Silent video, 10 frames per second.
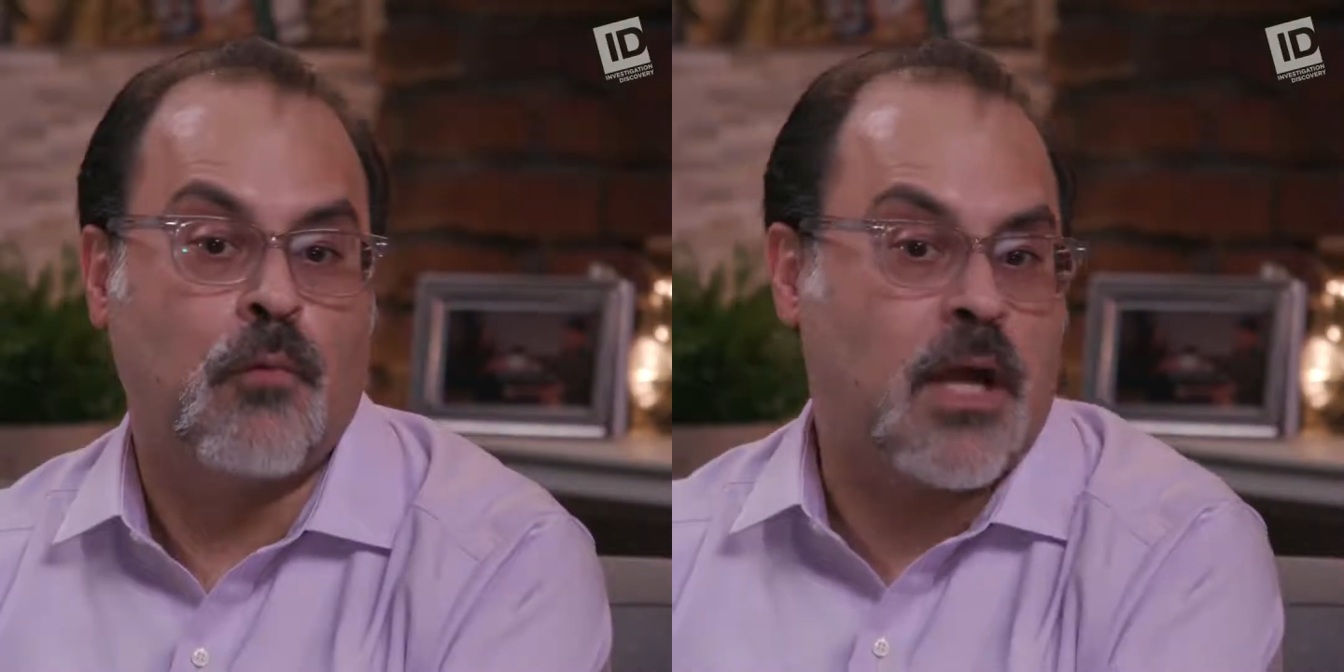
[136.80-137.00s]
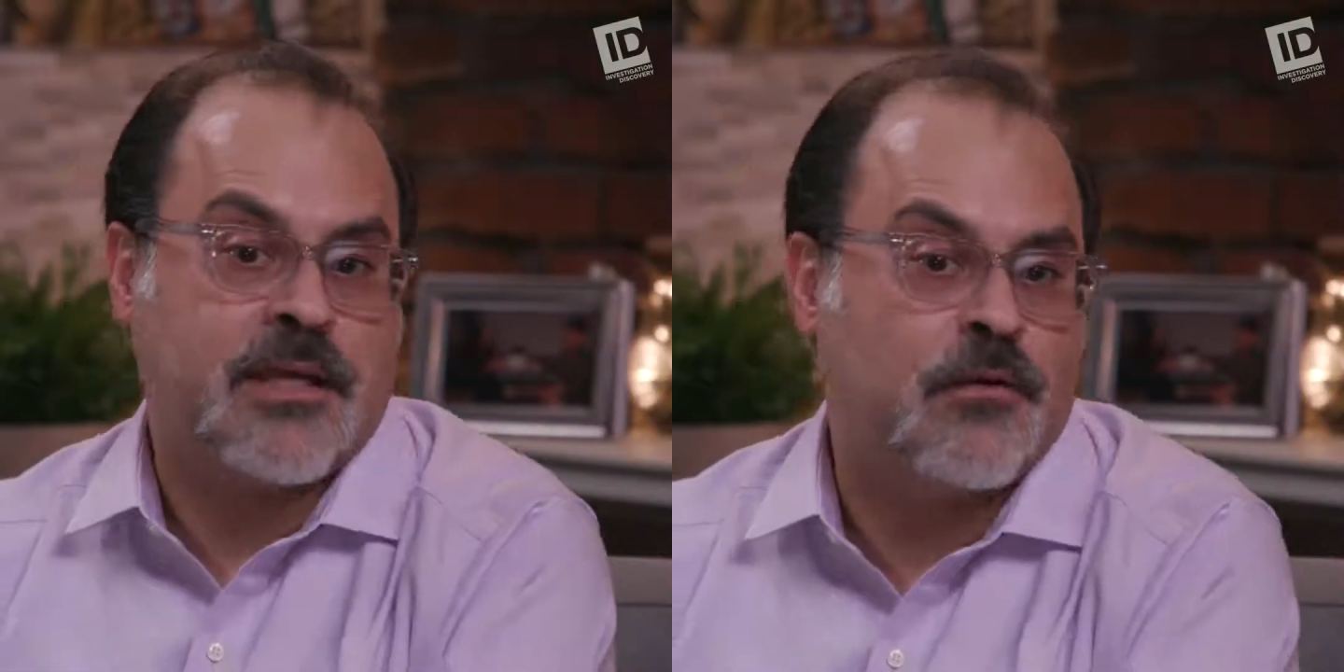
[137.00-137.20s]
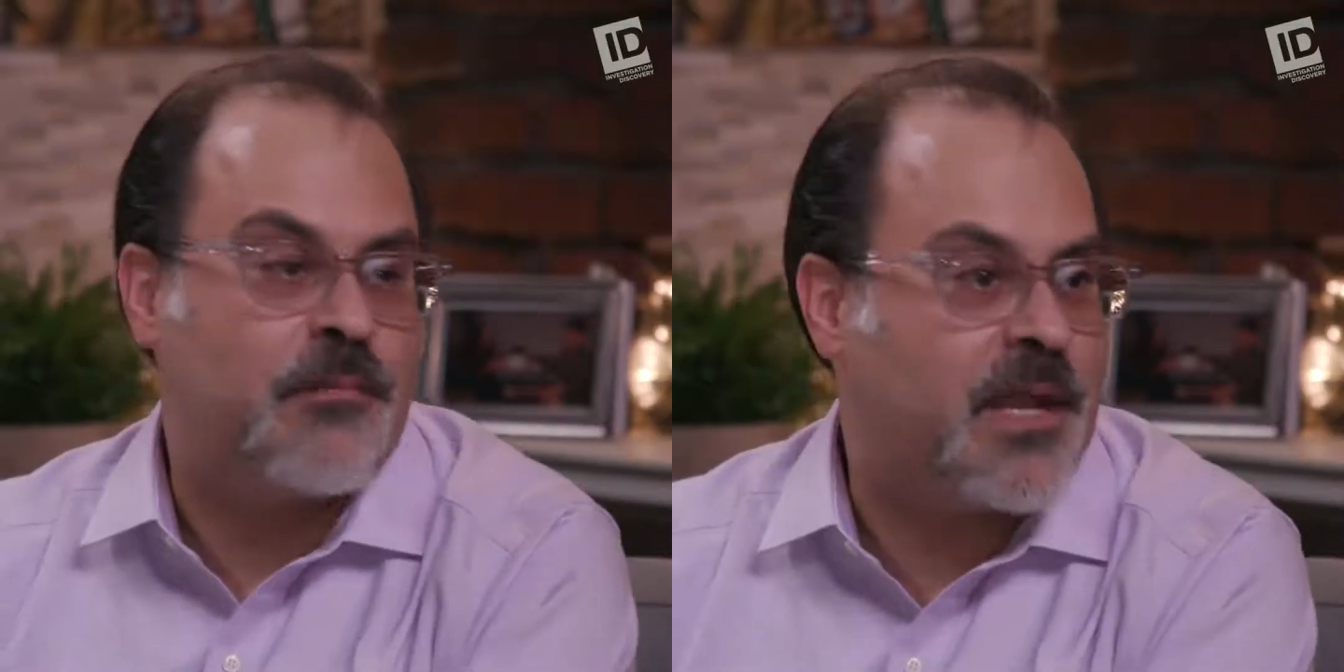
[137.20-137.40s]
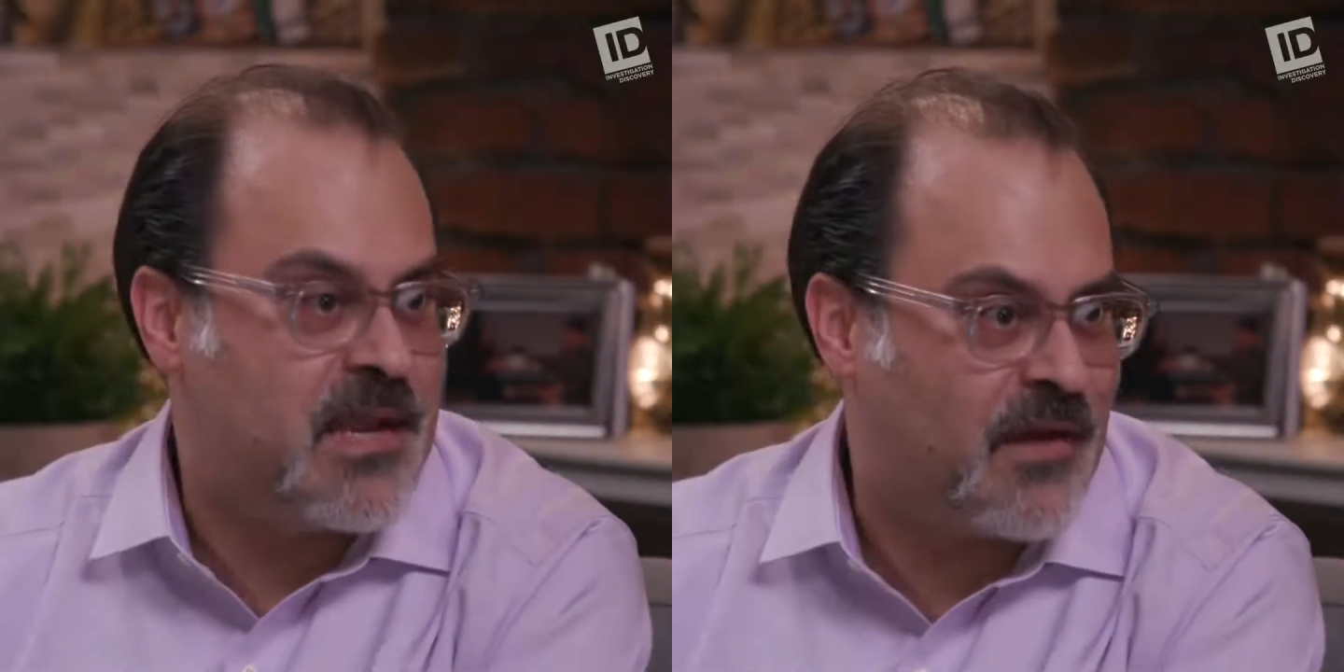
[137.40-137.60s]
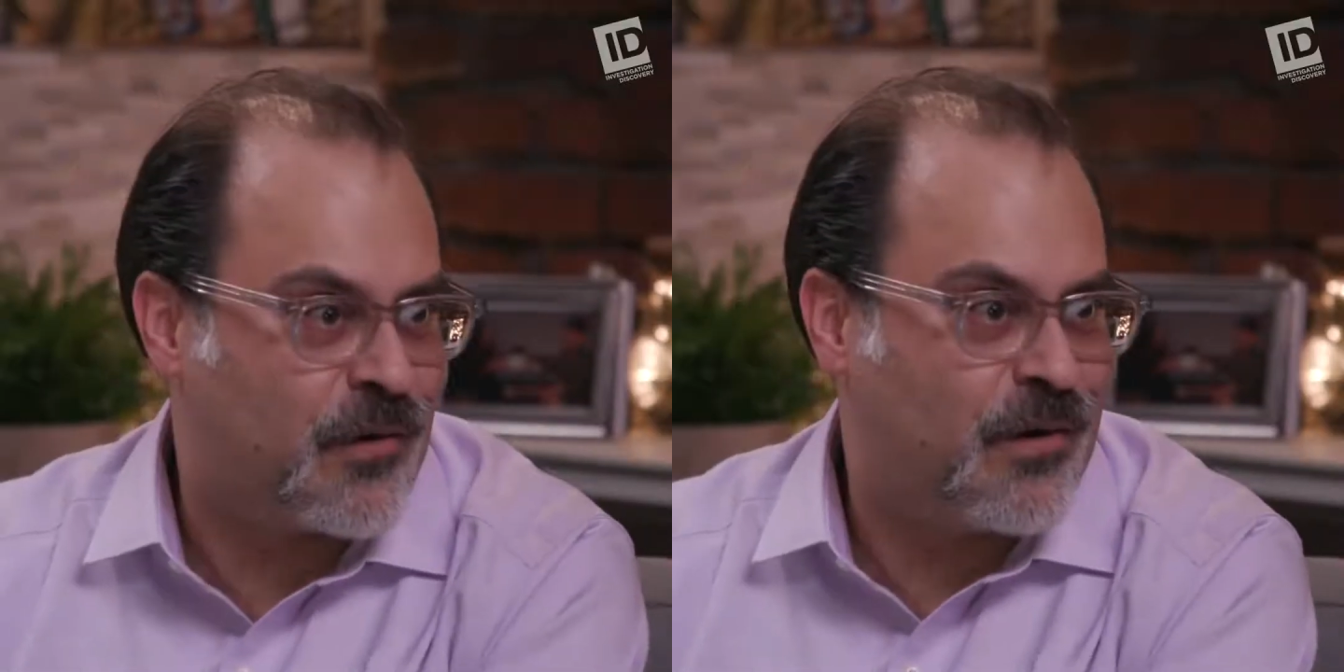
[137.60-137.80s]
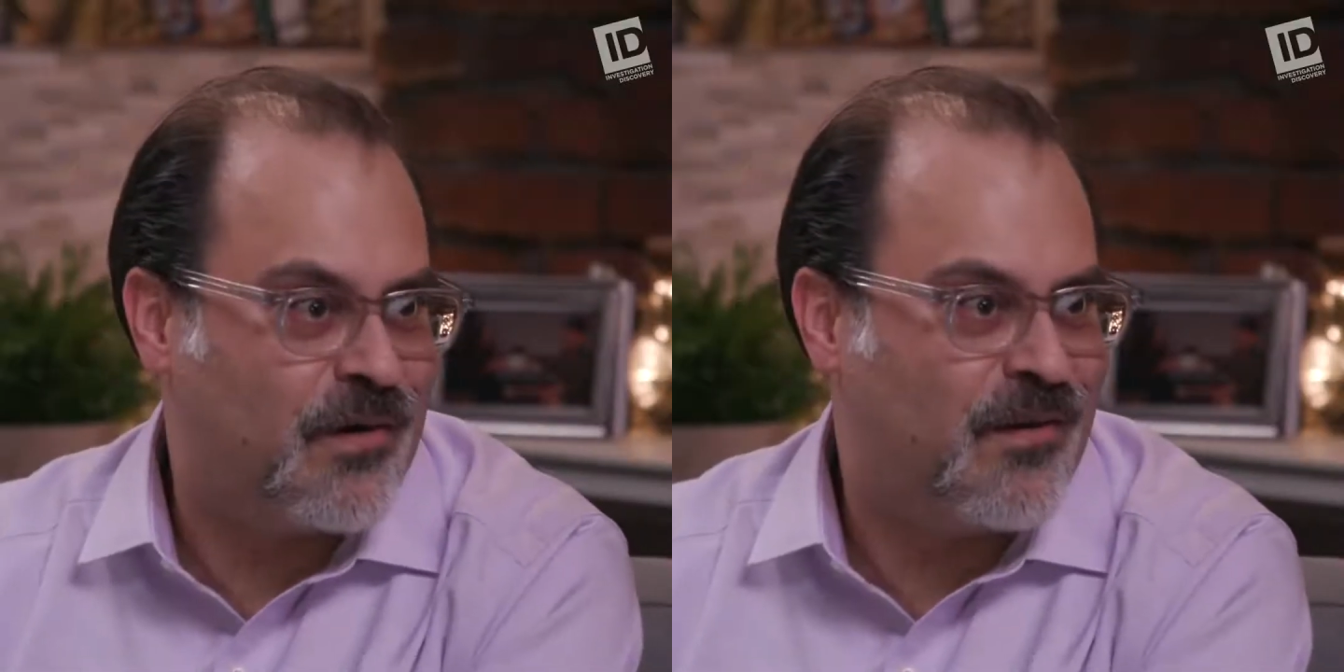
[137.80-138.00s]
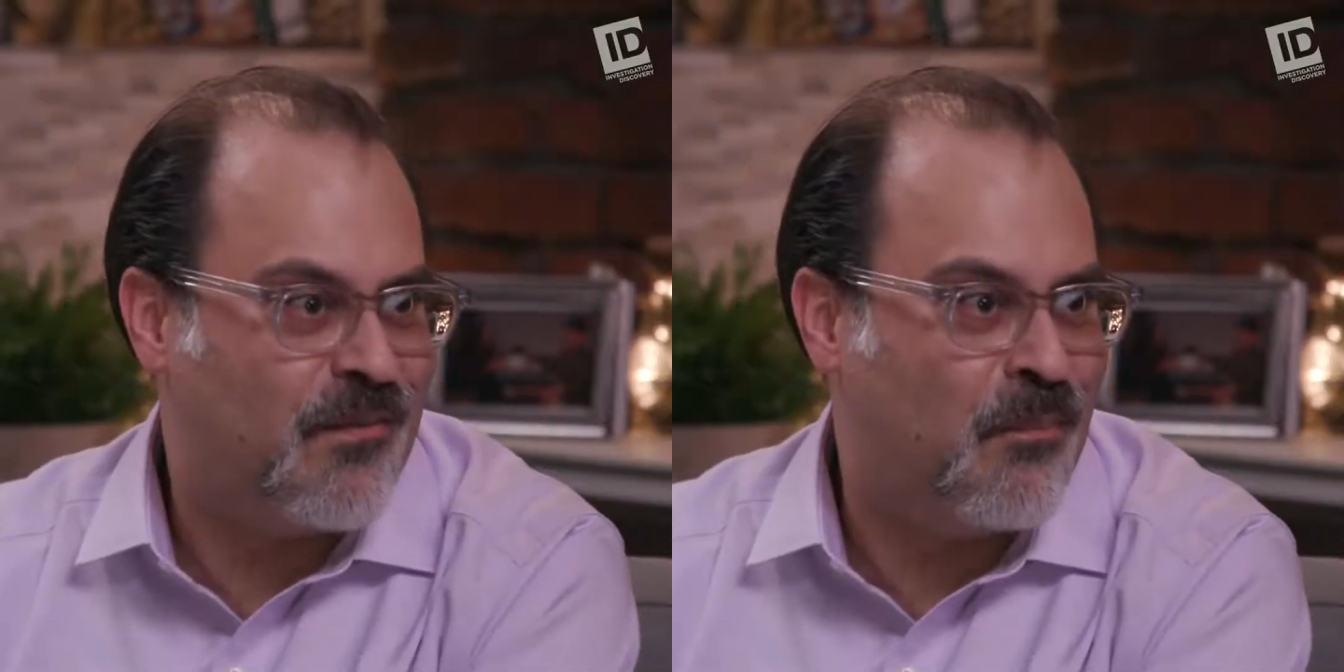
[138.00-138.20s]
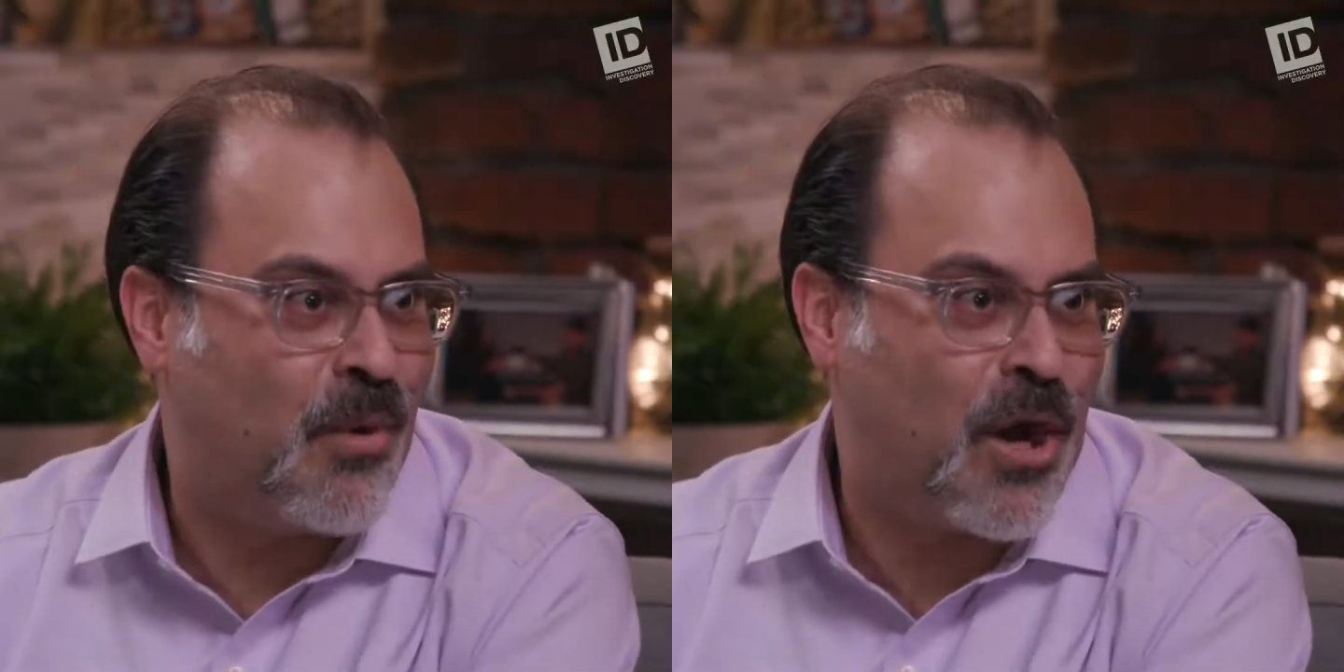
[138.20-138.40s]
Well, I don't know about never,
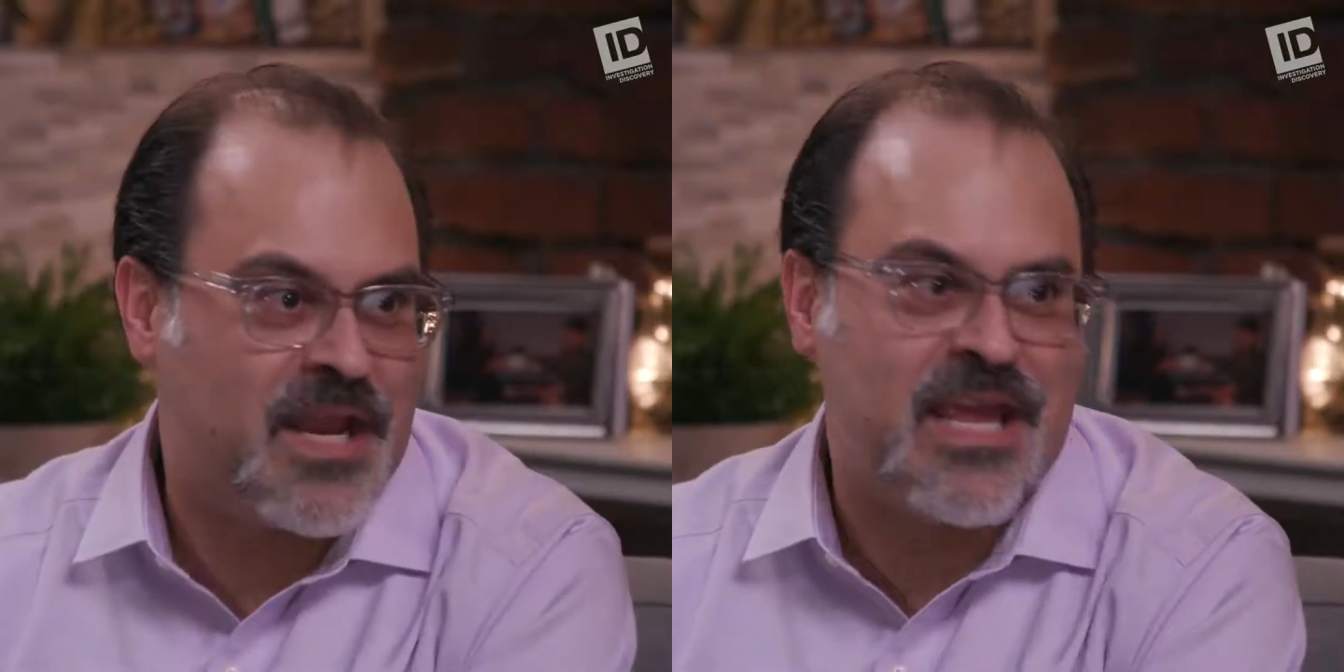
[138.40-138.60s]
but